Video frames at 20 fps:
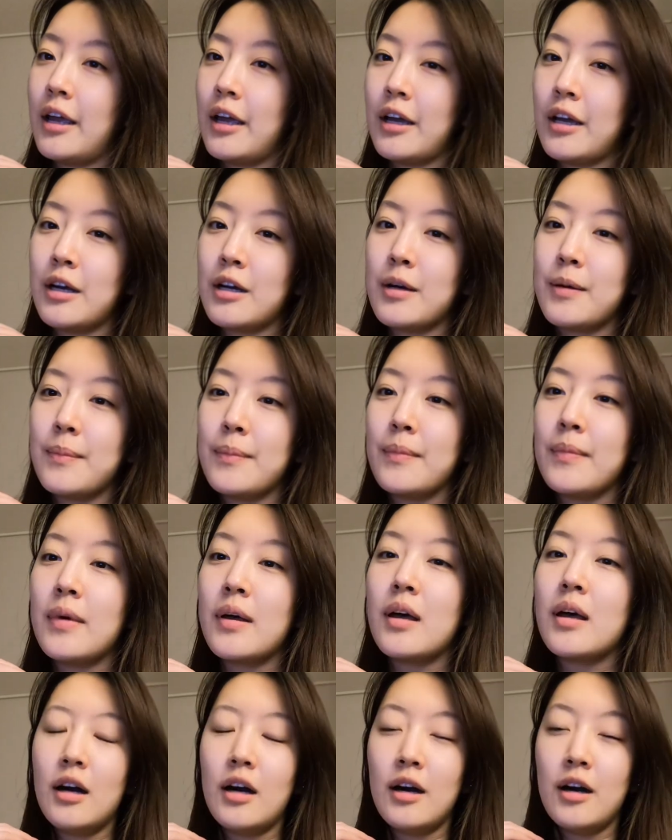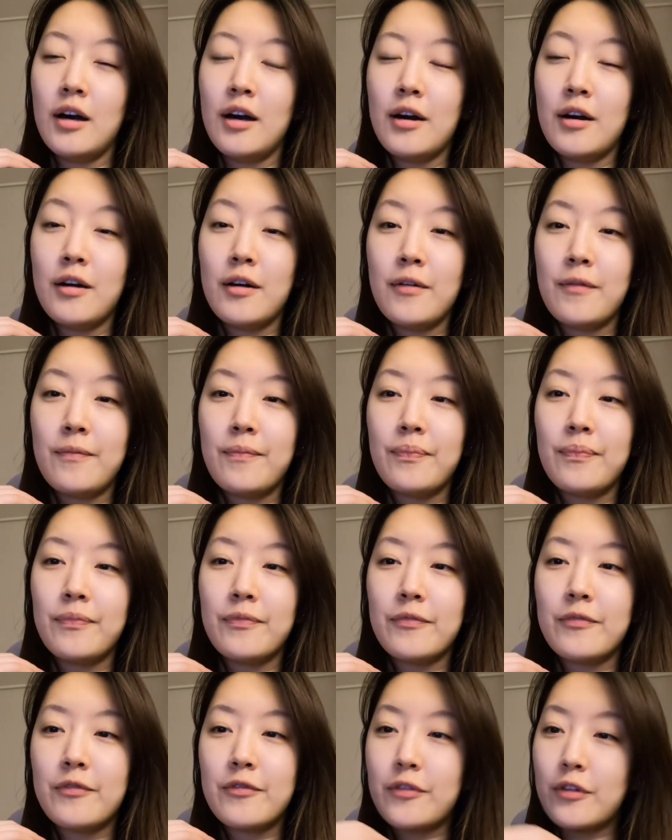am a
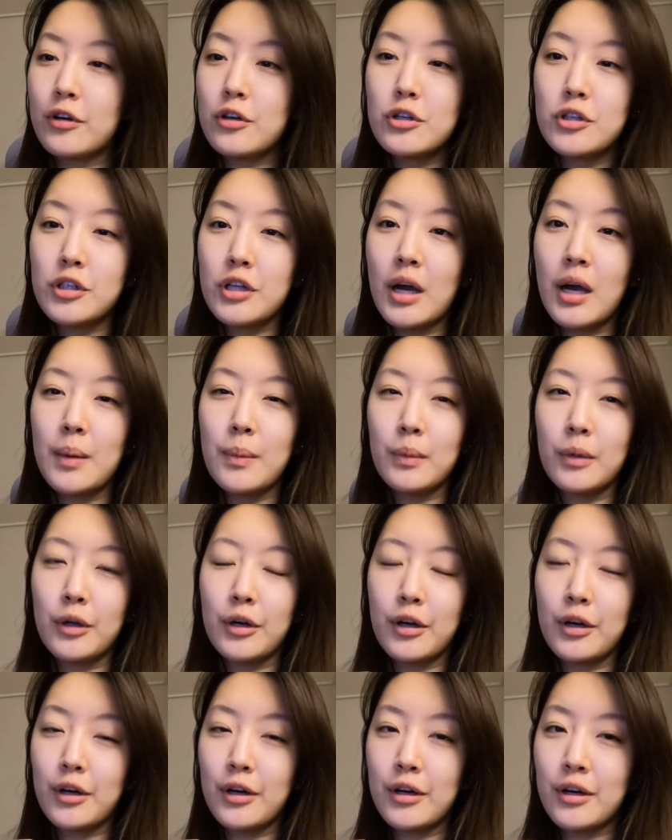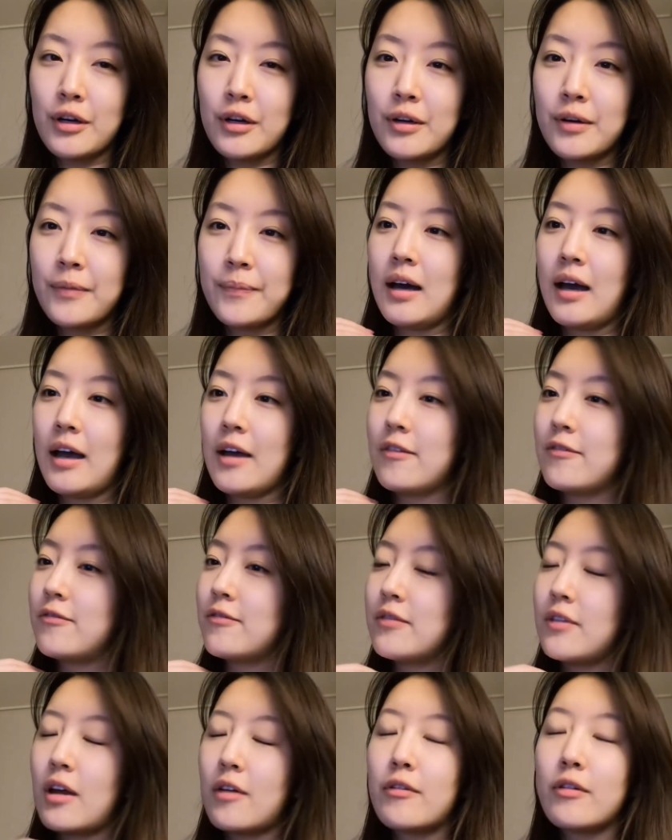first-time learner. I have
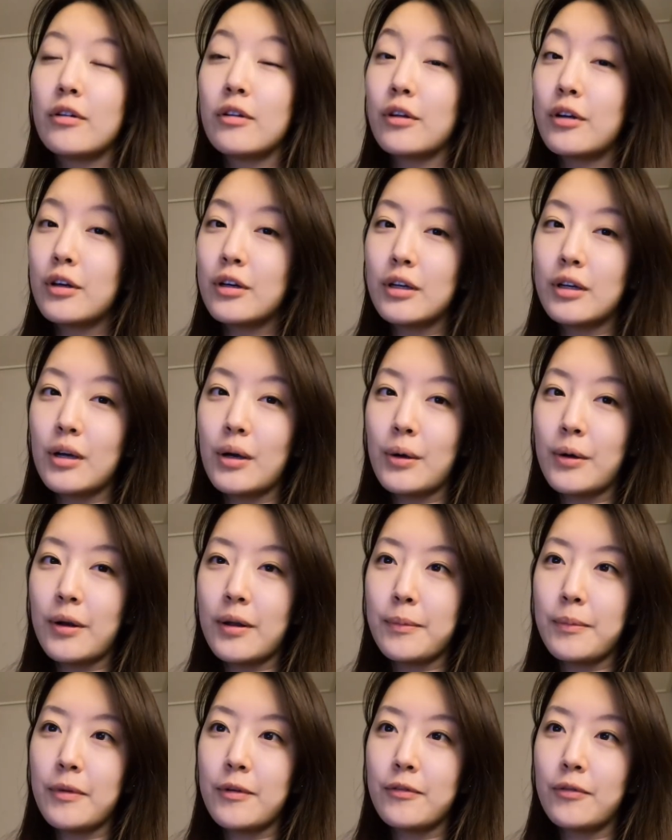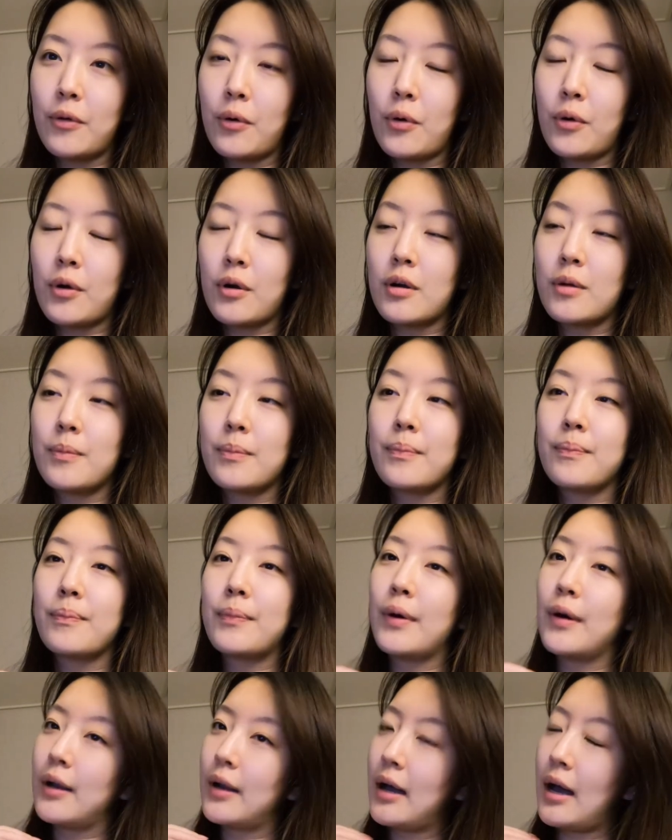never learned coding before,
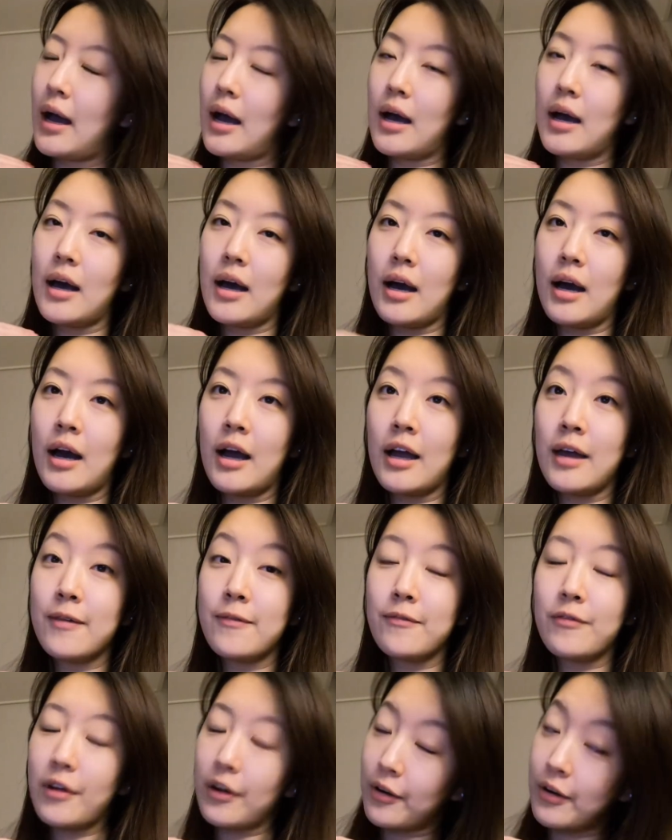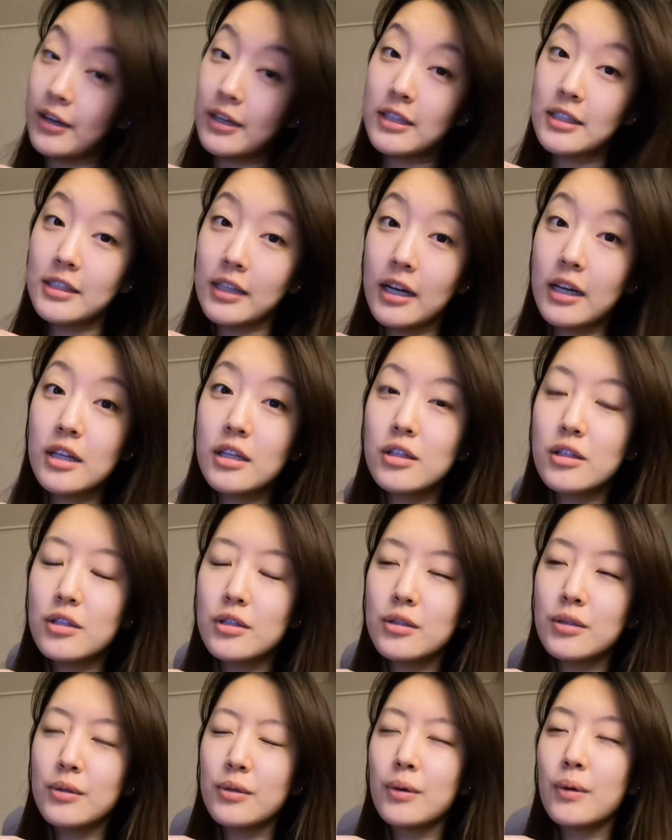but I'm very excited
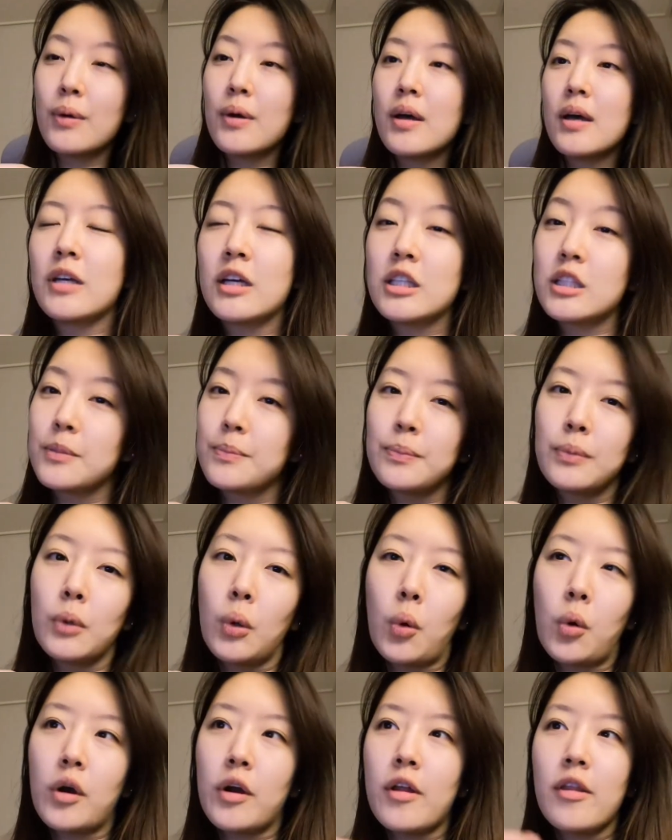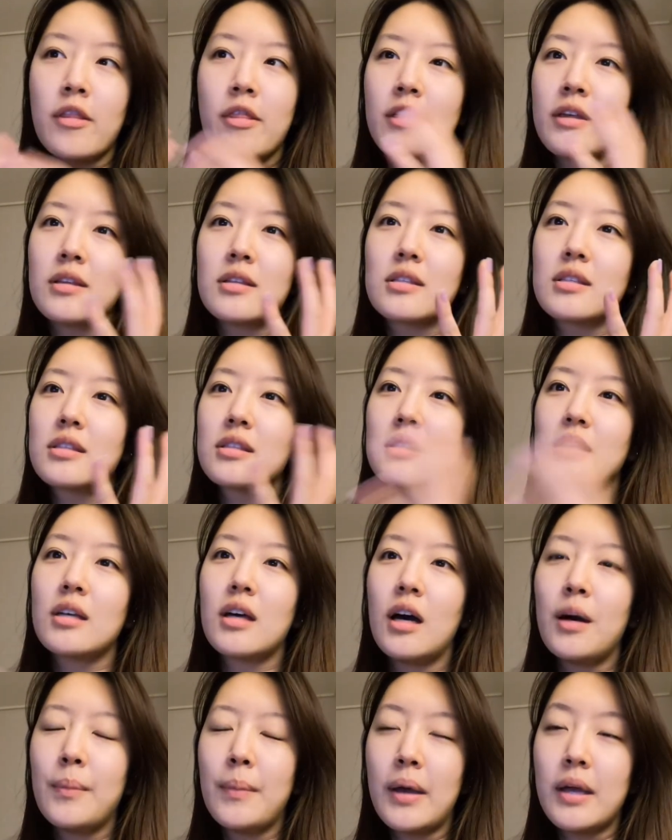to explore this
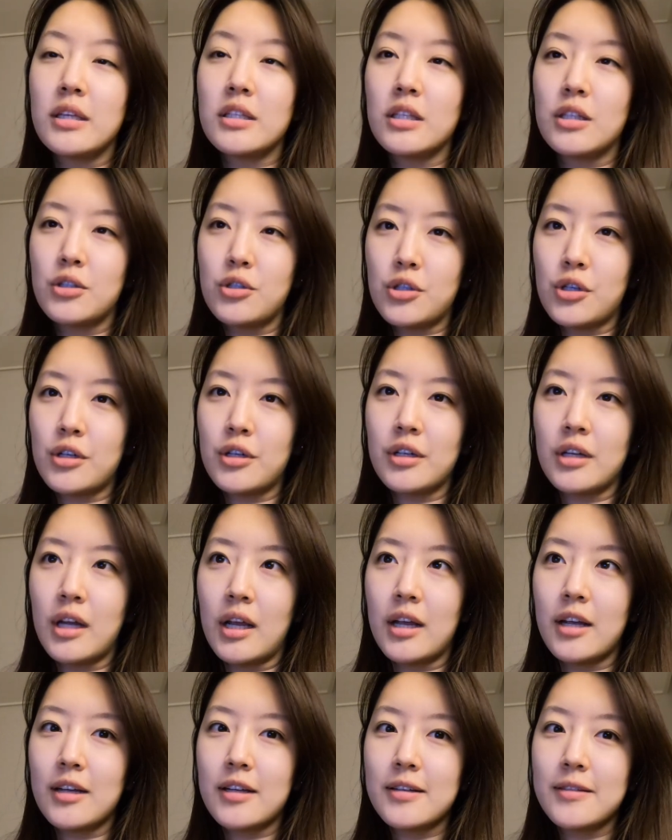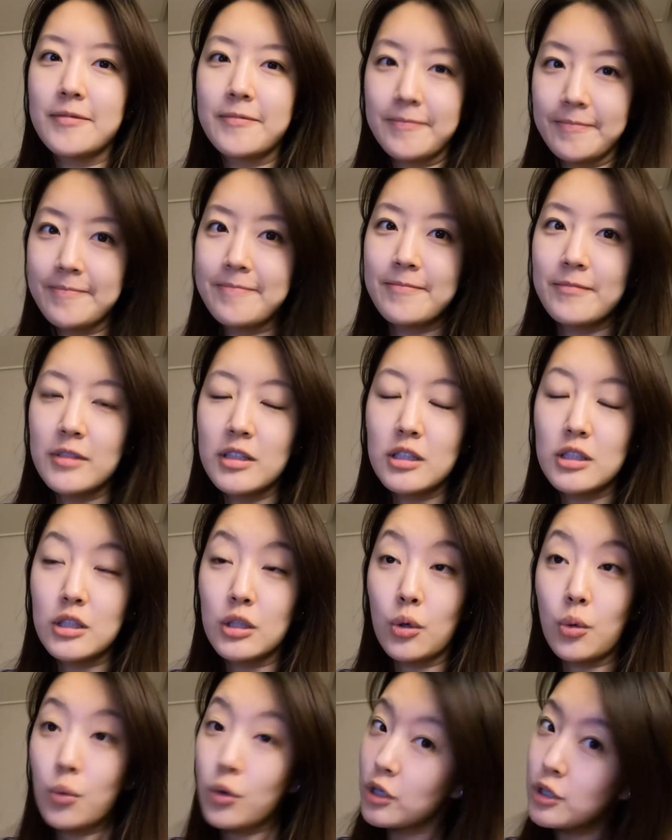amazing journey.
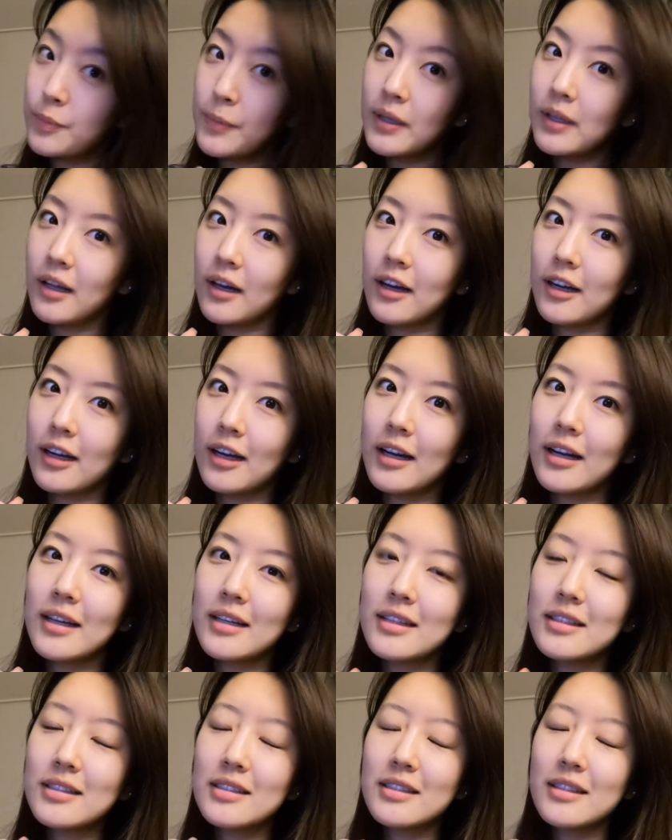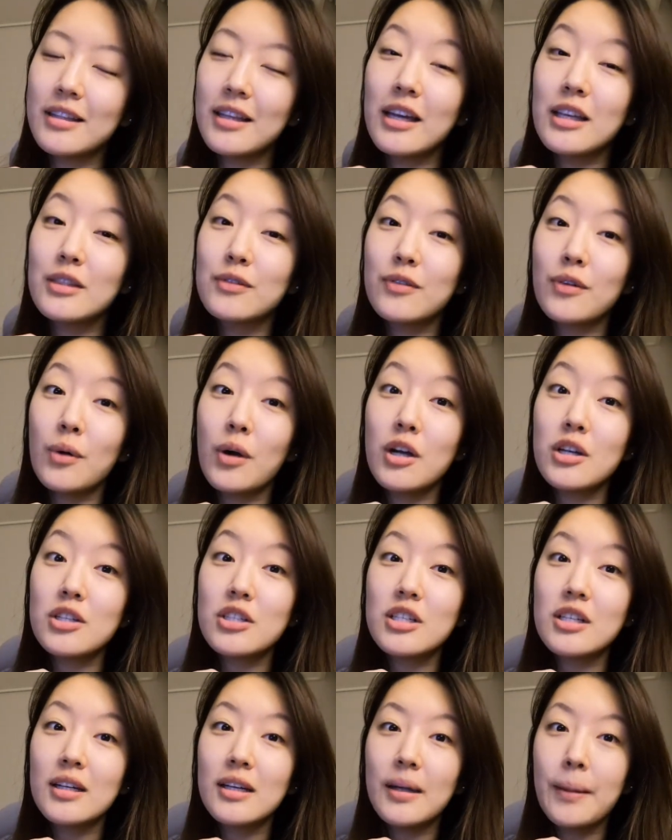So wish me luck, guys. Thanks for
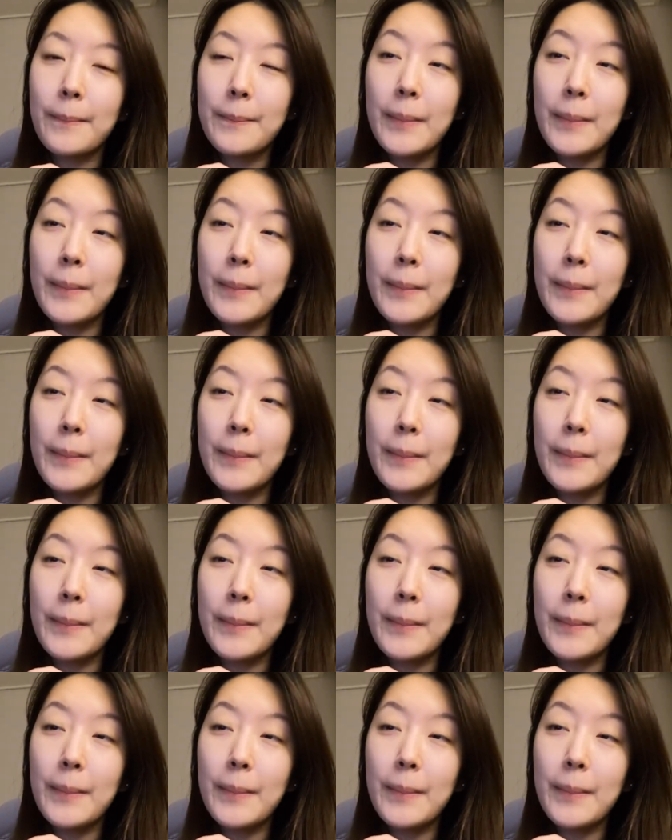watching.